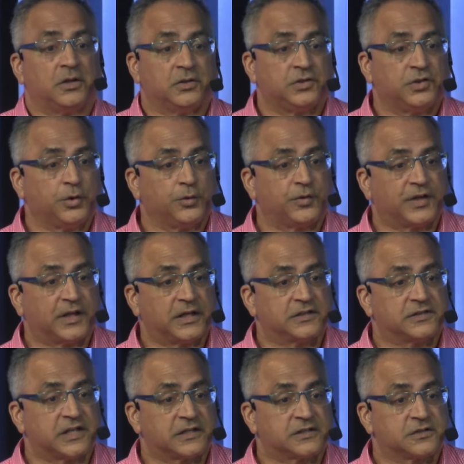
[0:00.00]
Two
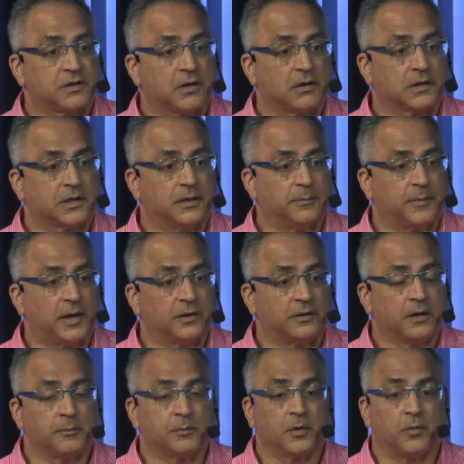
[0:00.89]
things that's talking about.
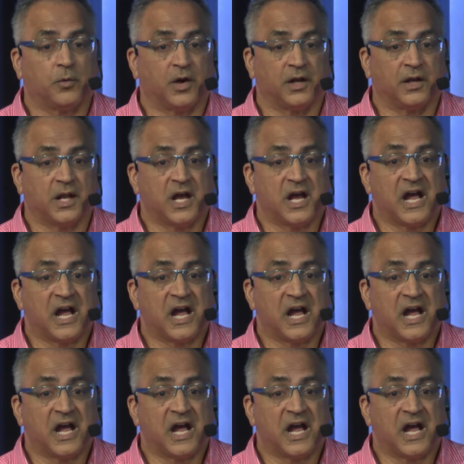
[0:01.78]
Number one,